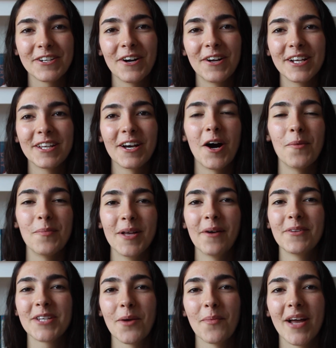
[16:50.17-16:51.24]
Charlie that I'll be
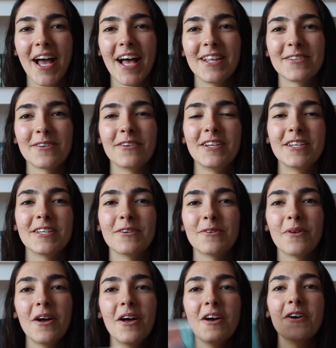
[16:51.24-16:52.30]
able to get my hands on
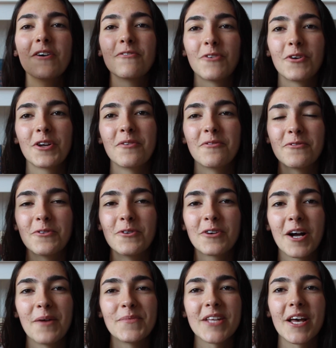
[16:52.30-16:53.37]
until volume 4
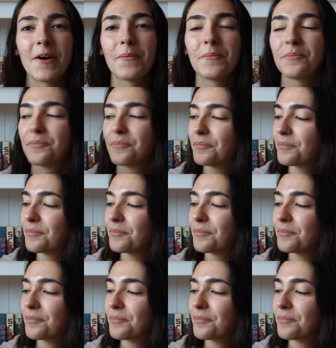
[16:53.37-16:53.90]
comes out